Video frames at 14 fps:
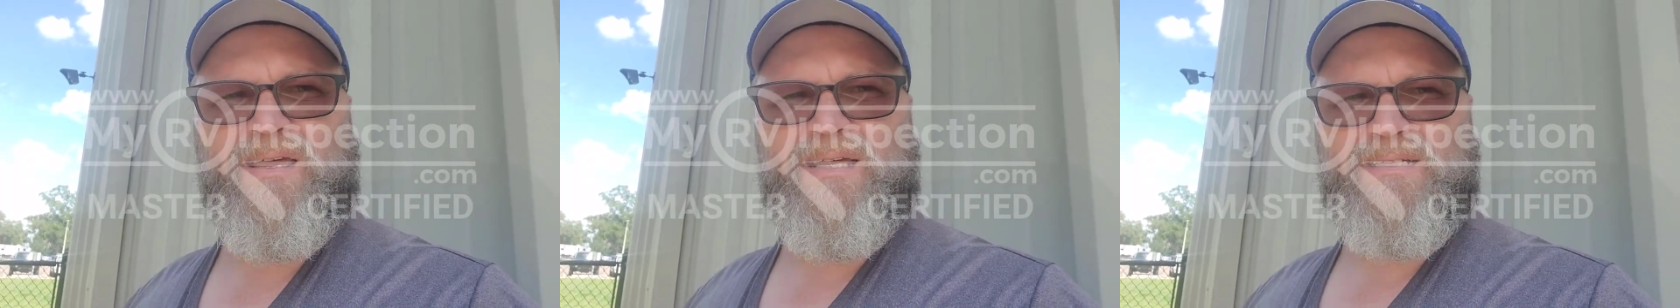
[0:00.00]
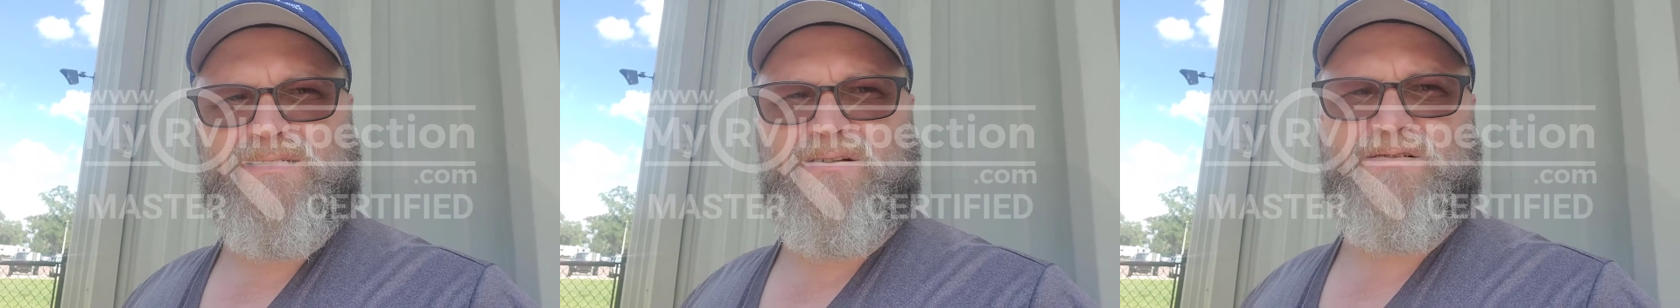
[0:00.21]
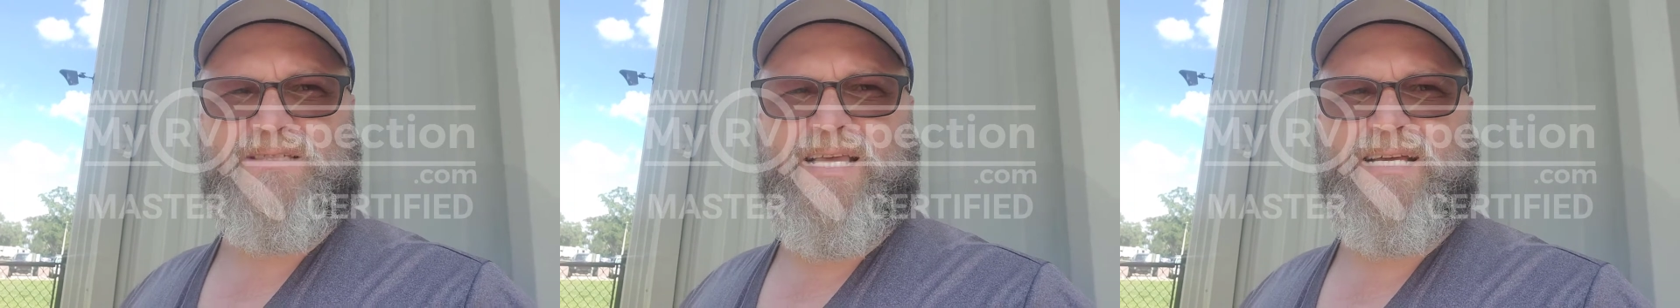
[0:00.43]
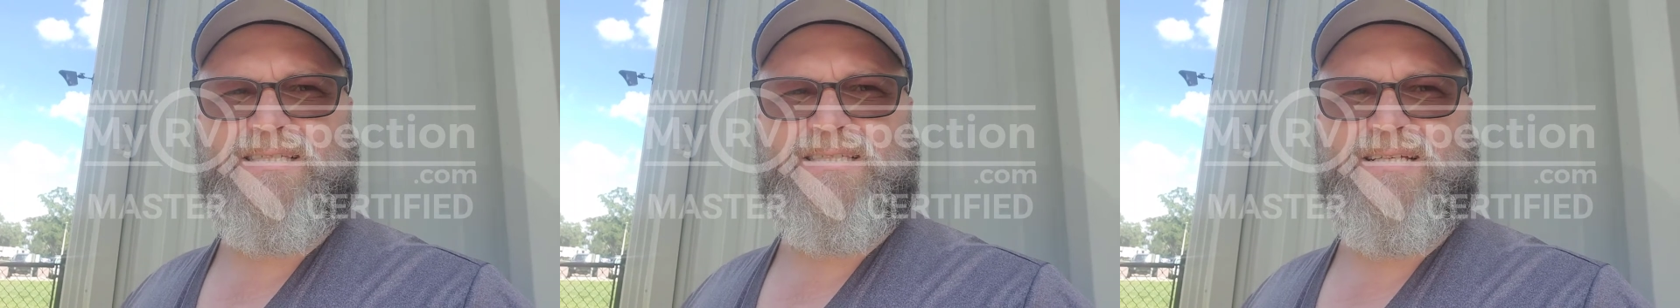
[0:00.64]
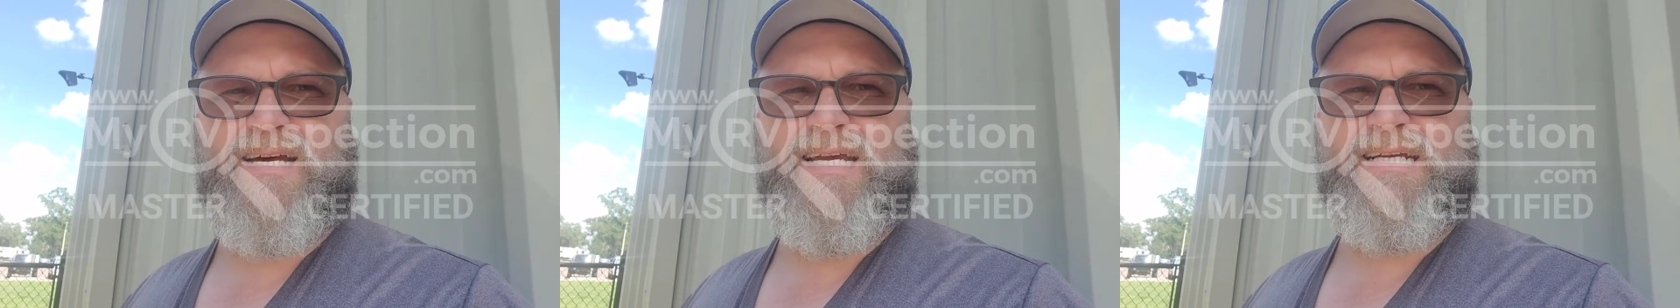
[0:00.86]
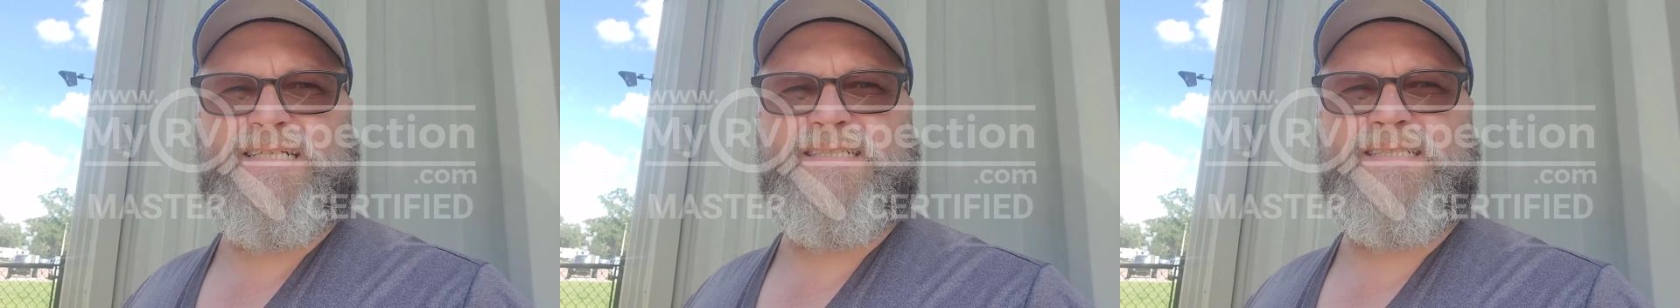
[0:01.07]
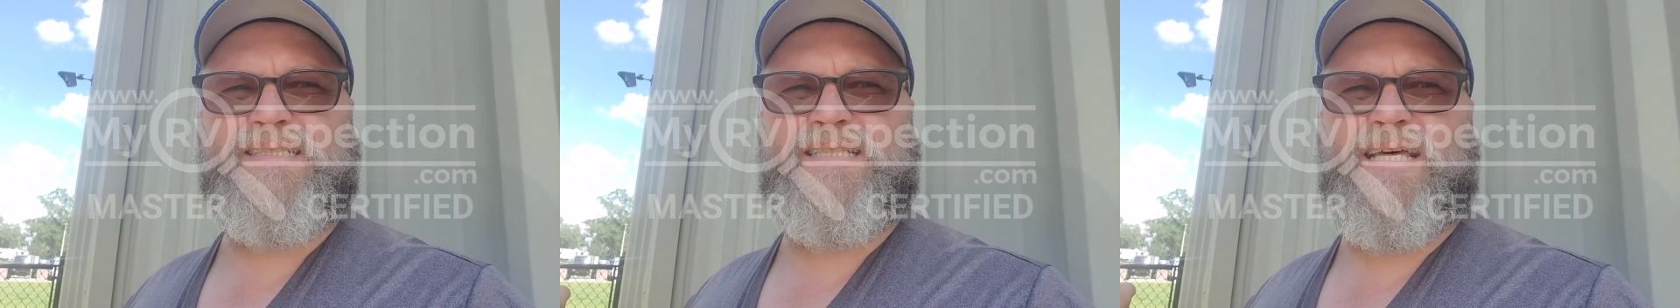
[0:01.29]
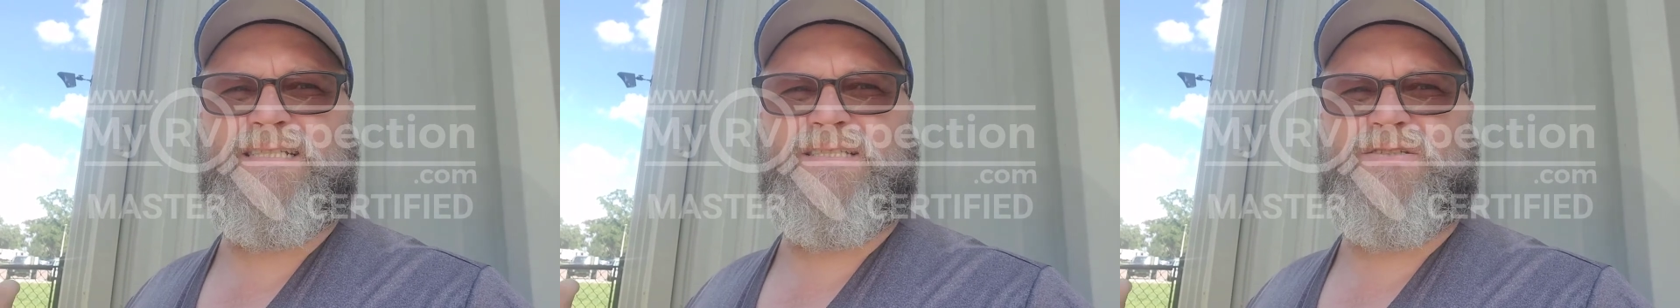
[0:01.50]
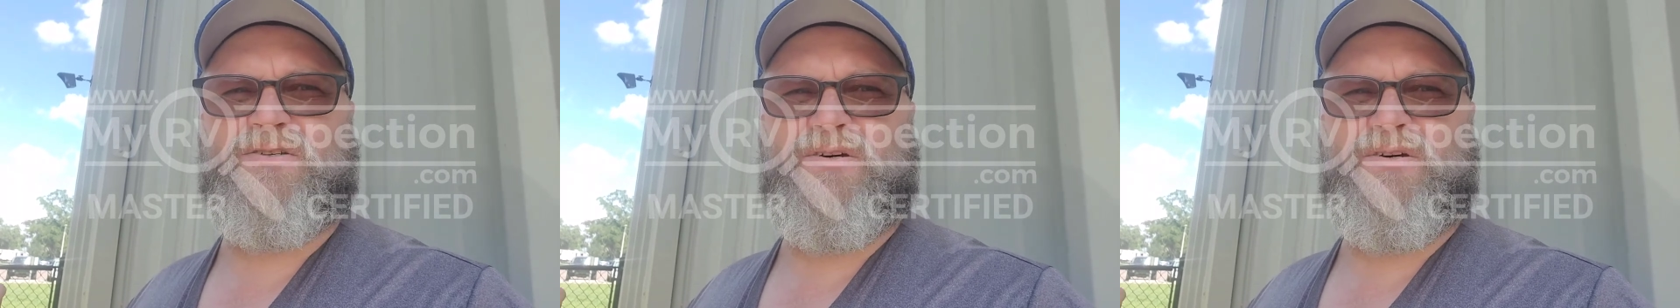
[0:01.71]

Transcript: And as long as that's tight, that's